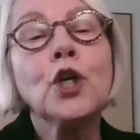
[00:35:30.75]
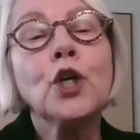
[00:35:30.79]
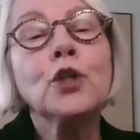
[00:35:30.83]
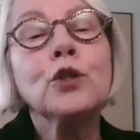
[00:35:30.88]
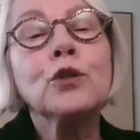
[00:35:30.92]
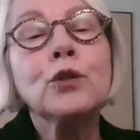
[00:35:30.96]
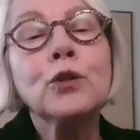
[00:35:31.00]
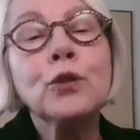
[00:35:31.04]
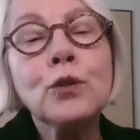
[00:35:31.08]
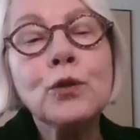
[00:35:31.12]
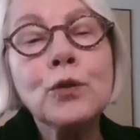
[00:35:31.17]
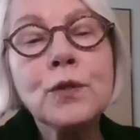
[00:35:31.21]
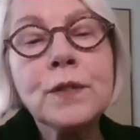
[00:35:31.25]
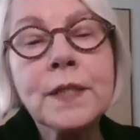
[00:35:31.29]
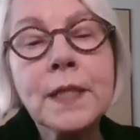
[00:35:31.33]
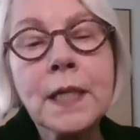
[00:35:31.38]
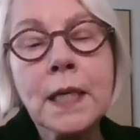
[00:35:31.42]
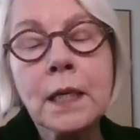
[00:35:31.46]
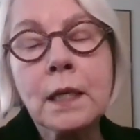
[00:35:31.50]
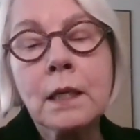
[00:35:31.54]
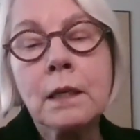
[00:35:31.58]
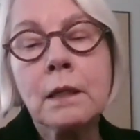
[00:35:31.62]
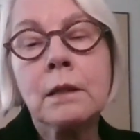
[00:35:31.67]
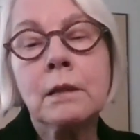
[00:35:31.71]

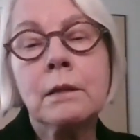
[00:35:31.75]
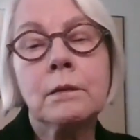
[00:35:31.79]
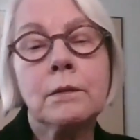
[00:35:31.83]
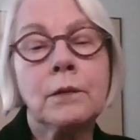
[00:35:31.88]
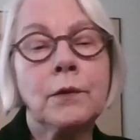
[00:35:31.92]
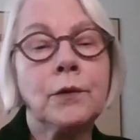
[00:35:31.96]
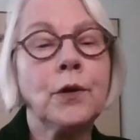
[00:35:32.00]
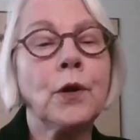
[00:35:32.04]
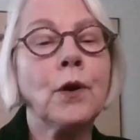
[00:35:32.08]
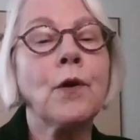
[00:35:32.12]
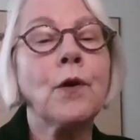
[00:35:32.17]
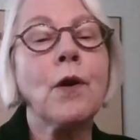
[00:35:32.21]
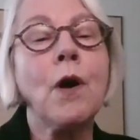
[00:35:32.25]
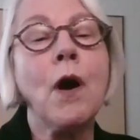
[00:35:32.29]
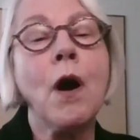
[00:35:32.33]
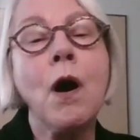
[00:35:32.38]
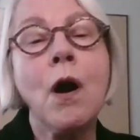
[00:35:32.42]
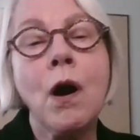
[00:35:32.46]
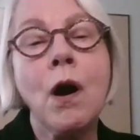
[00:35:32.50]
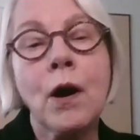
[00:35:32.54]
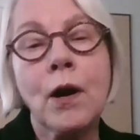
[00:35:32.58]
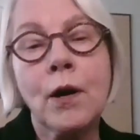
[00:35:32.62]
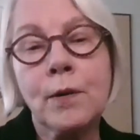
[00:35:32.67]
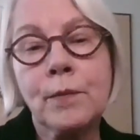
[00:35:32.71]
losing your
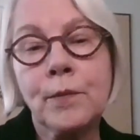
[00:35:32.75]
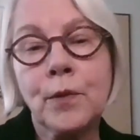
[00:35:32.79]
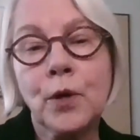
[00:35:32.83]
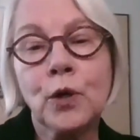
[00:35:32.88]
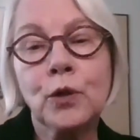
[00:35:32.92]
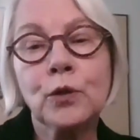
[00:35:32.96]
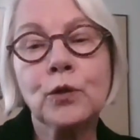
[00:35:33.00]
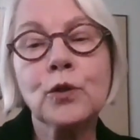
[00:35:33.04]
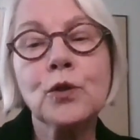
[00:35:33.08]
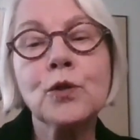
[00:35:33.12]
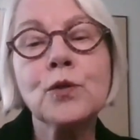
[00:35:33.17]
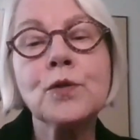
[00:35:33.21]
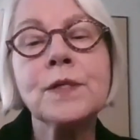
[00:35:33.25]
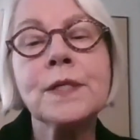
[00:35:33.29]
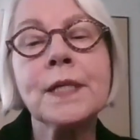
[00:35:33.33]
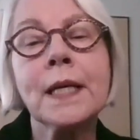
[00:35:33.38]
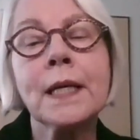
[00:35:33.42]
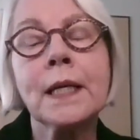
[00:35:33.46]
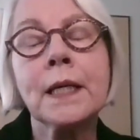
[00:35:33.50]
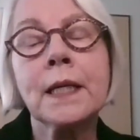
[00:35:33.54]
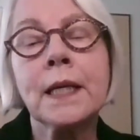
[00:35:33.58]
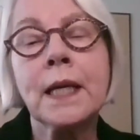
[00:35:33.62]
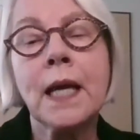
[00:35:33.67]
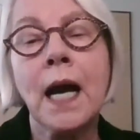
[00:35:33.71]
arm or
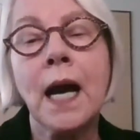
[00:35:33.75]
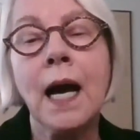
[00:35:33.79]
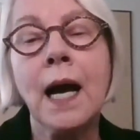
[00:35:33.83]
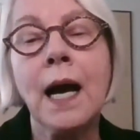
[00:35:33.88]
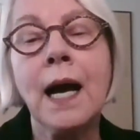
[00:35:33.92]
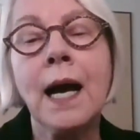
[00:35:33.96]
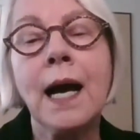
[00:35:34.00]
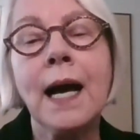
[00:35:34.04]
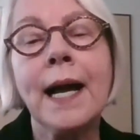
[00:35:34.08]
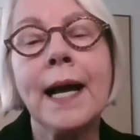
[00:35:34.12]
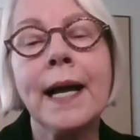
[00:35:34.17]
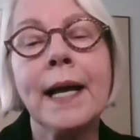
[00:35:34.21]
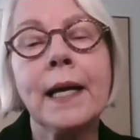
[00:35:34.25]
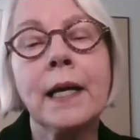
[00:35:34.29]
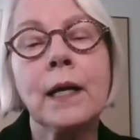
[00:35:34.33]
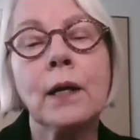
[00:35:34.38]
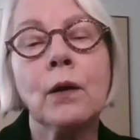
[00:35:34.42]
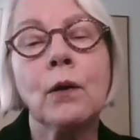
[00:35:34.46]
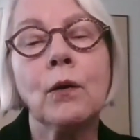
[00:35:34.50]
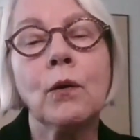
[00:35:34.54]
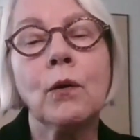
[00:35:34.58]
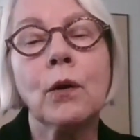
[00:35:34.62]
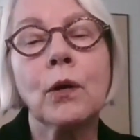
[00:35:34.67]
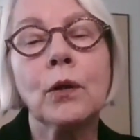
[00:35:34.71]
losing an eye
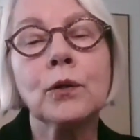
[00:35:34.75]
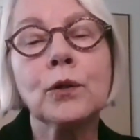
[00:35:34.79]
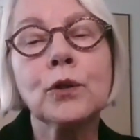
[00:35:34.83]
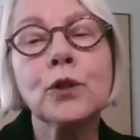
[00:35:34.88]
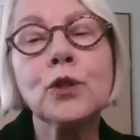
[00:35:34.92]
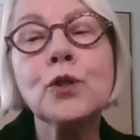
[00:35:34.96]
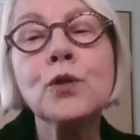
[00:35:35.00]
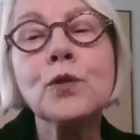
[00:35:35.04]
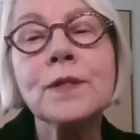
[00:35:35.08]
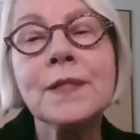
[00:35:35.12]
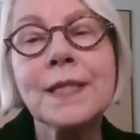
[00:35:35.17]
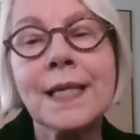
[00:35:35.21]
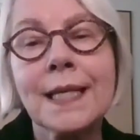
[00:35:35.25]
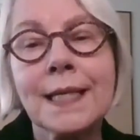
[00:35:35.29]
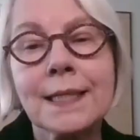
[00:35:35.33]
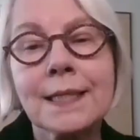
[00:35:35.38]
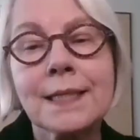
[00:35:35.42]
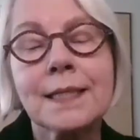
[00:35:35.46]
or losing